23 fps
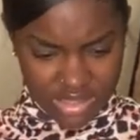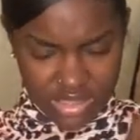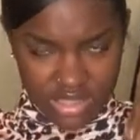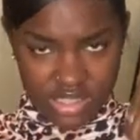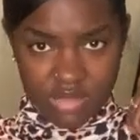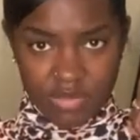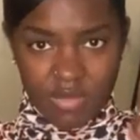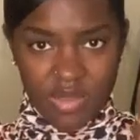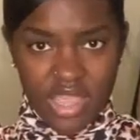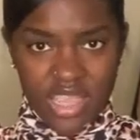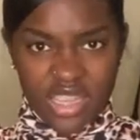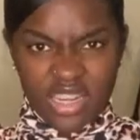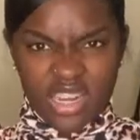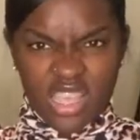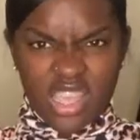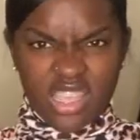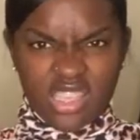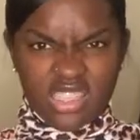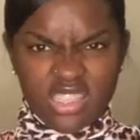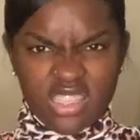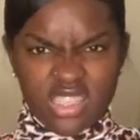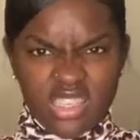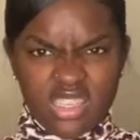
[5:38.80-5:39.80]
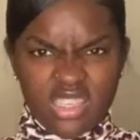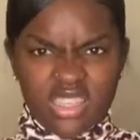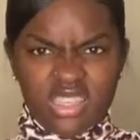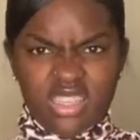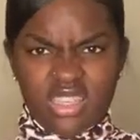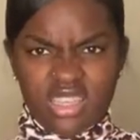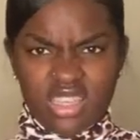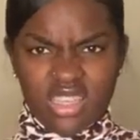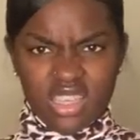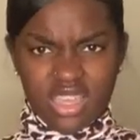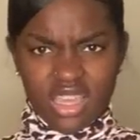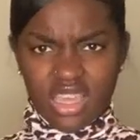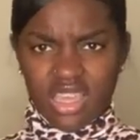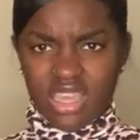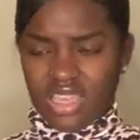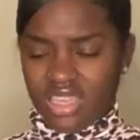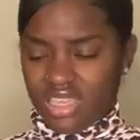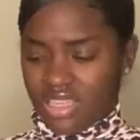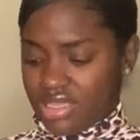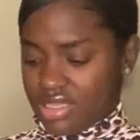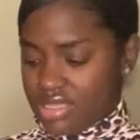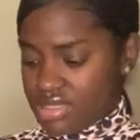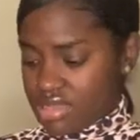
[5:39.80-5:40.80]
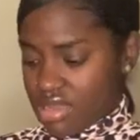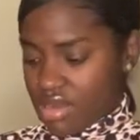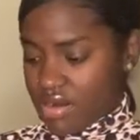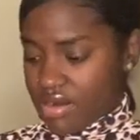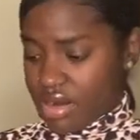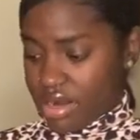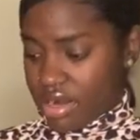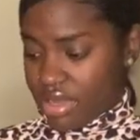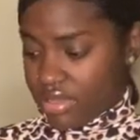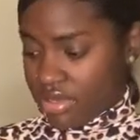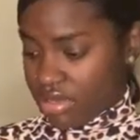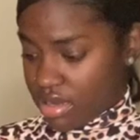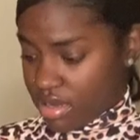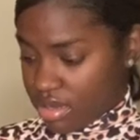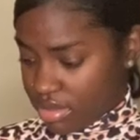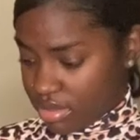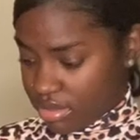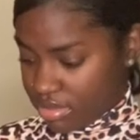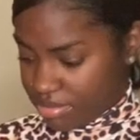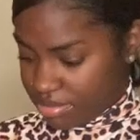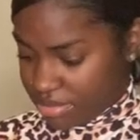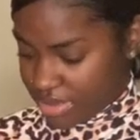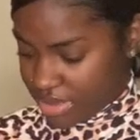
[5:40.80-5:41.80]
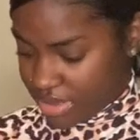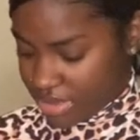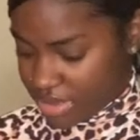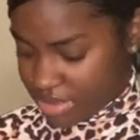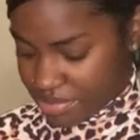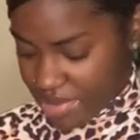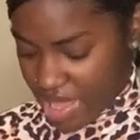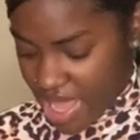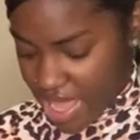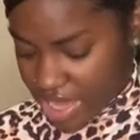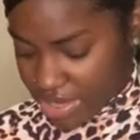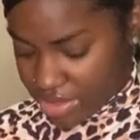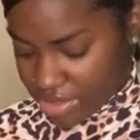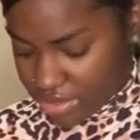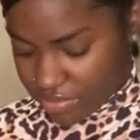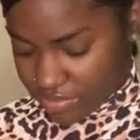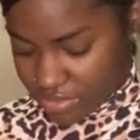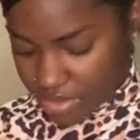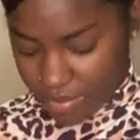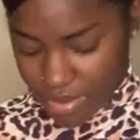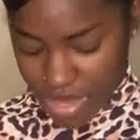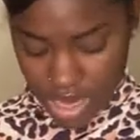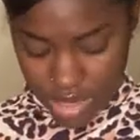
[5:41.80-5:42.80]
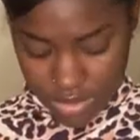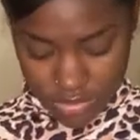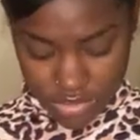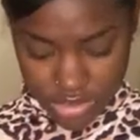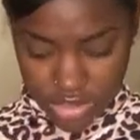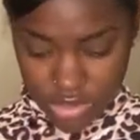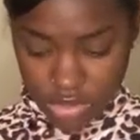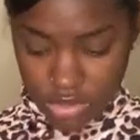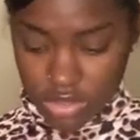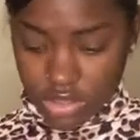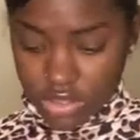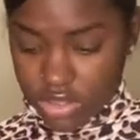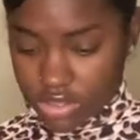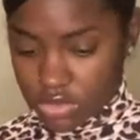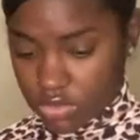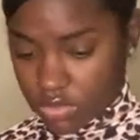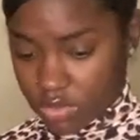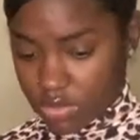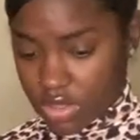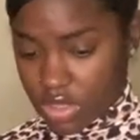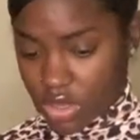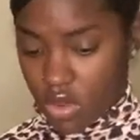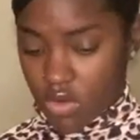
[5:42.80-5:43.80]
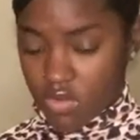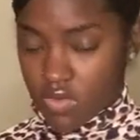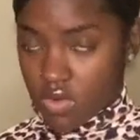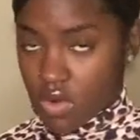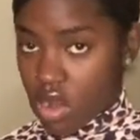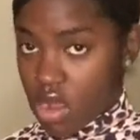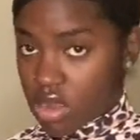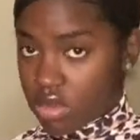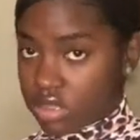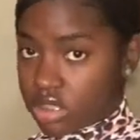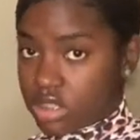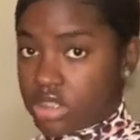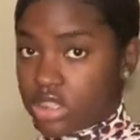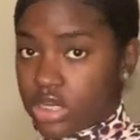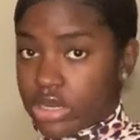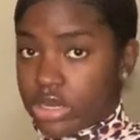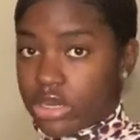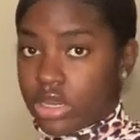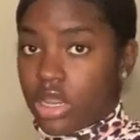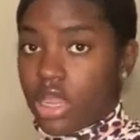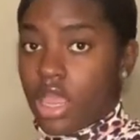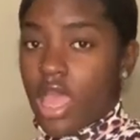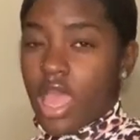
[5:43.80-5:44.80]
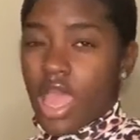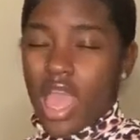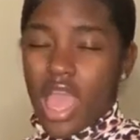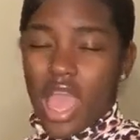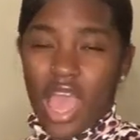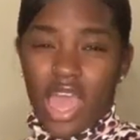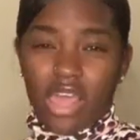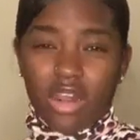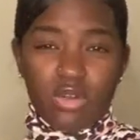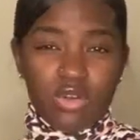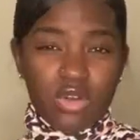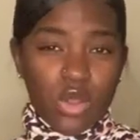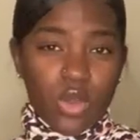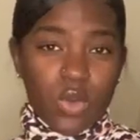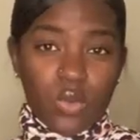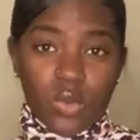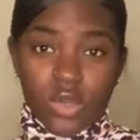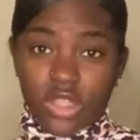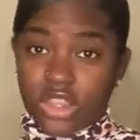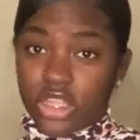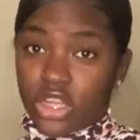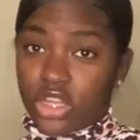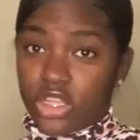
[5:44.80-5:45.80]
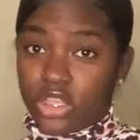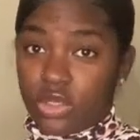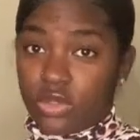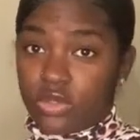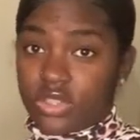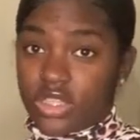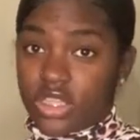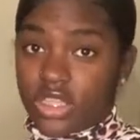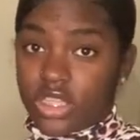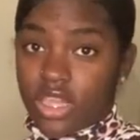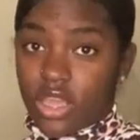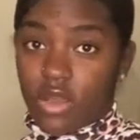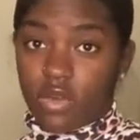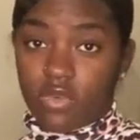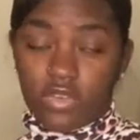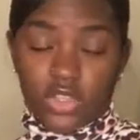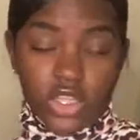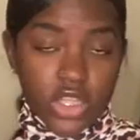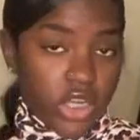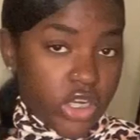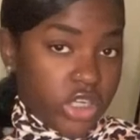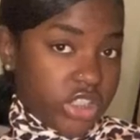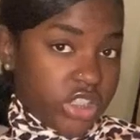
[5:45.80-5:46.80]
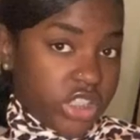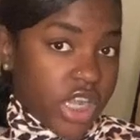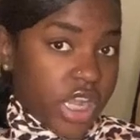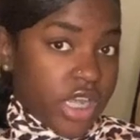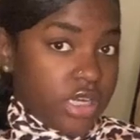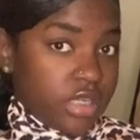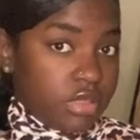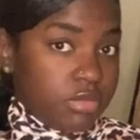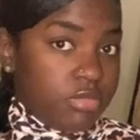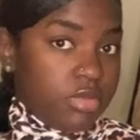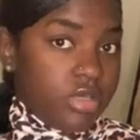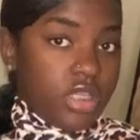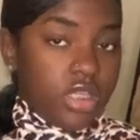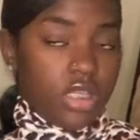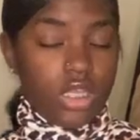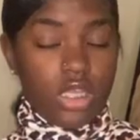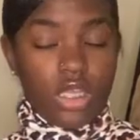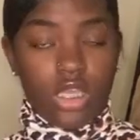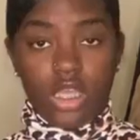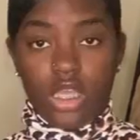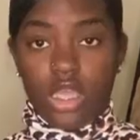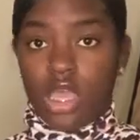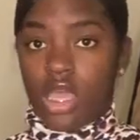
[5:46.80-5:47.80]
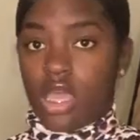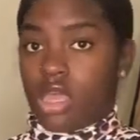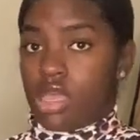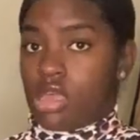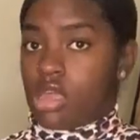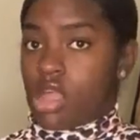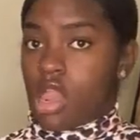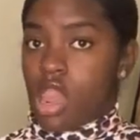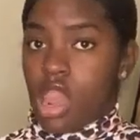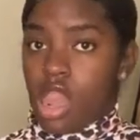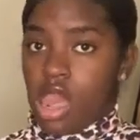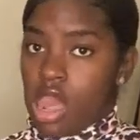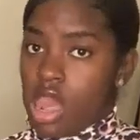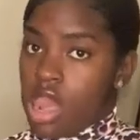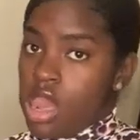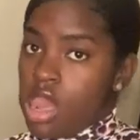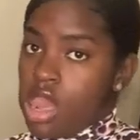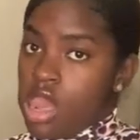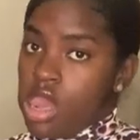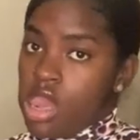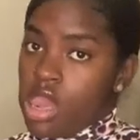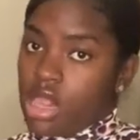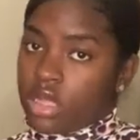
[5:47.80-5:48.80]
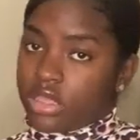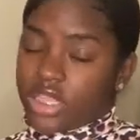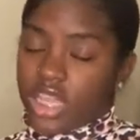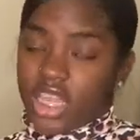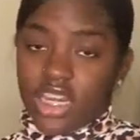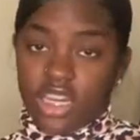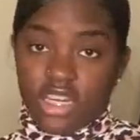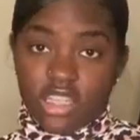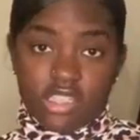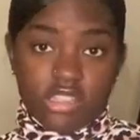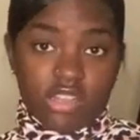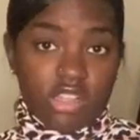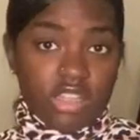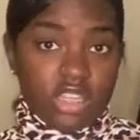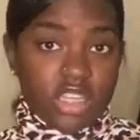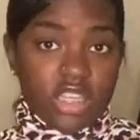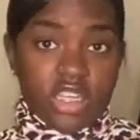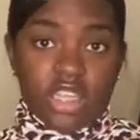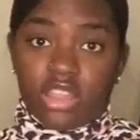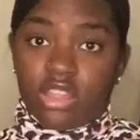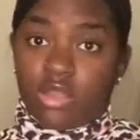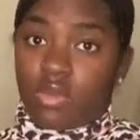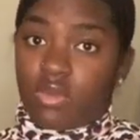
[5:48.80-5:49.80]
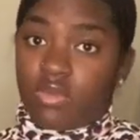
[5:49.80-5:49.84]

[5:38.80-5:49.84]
spandexy. It's all right, y'all. But this pattern, if the pattern was cuter, this would be an overall good shirt. I don't know what they're using over there in China, but they need to start looking at their